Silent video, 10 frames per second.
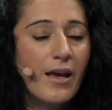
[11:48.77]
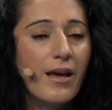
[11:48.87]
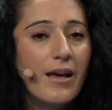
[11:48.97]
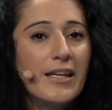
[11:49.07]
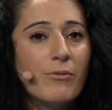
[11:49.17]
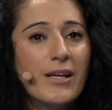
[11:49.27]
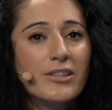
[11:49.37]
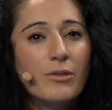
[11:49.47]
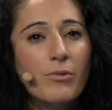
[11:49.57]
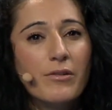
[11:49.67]
And they were
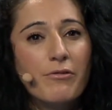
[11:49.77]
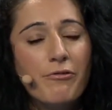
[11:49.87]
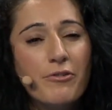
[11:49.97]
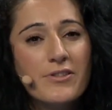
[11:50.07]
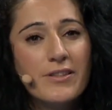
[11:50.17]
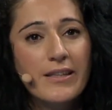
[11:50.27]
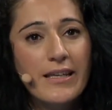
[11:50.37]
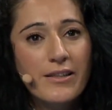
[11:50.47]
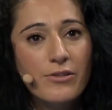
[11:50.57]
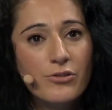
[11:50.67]
actually one of the first in
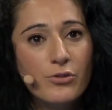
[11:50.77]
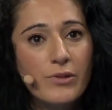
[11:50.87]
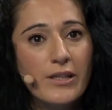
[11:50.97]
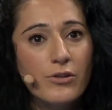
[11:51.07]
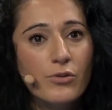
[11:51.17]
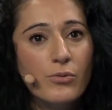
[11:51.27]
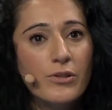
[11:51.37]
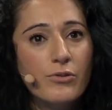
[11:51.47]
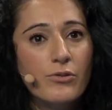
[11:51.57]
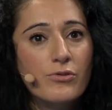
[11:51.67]
the industry to
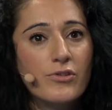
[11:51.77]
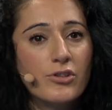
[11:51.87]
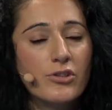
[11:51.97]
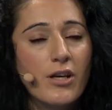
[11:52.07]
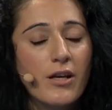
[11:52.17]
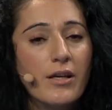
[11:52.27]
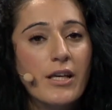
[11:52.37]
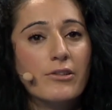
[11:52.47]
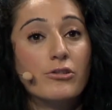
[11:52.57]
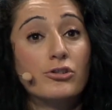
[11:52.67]
introduce such a
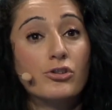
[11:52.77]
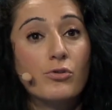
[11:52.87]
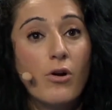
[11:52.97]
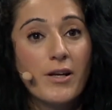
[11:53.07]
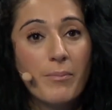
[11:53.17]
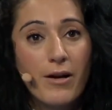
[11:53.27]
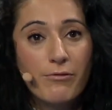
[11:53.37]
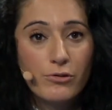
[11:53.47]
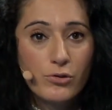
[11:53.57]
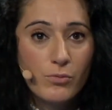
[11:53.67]
strong and
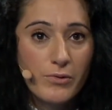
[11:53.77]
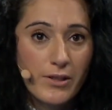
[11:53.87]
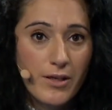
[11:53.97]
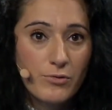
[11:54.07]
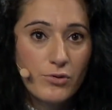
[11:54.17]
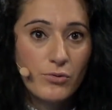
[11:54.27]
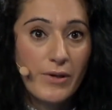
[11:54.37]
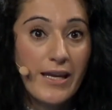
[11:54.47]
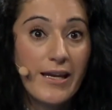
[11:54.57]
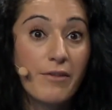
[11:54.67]
powerful tool when it comes to
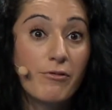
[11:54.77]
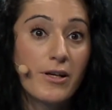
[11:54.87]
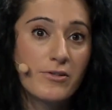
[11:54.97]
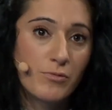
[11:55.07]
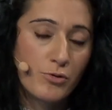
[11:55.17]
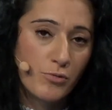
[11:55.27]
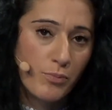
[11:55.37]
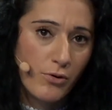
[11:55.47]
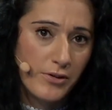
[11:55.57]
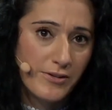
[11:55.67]
AI for customer
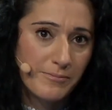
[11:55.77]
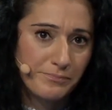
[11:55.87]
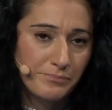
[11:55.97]
support.